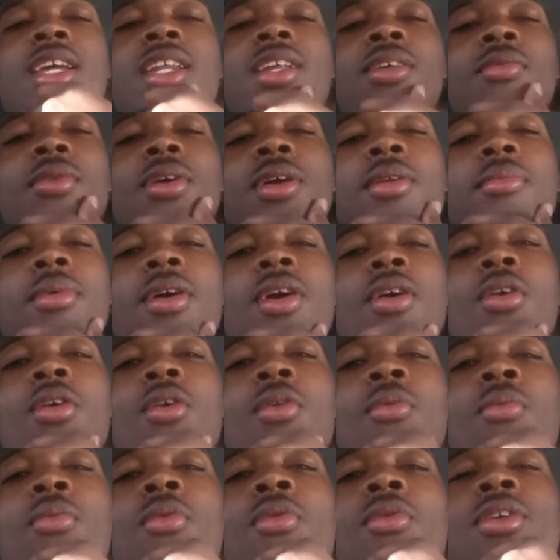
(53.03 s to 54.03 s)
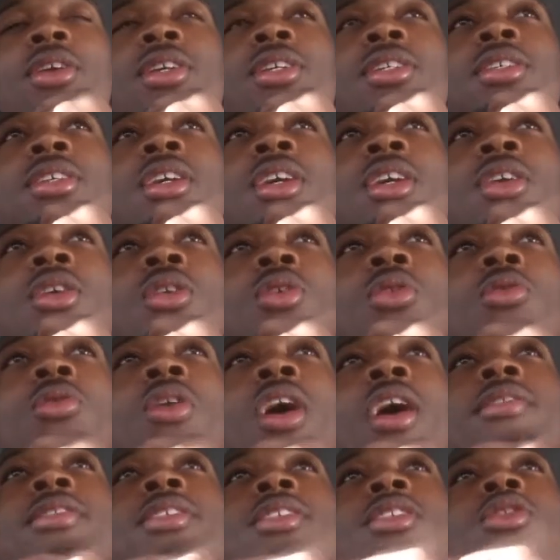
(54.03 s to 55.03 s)
And then one of my homeboys who
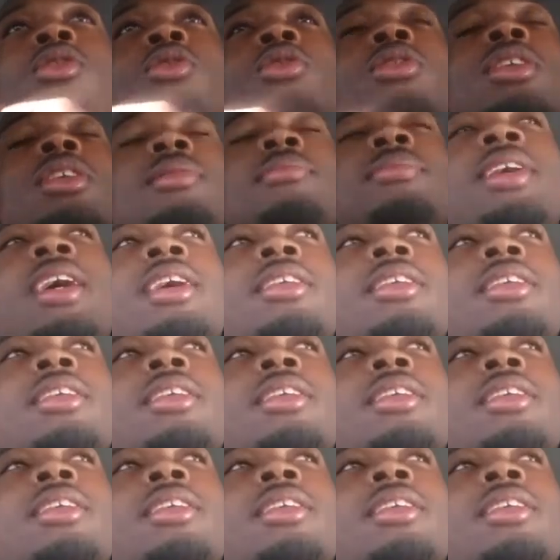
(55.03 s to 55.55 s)
has a crib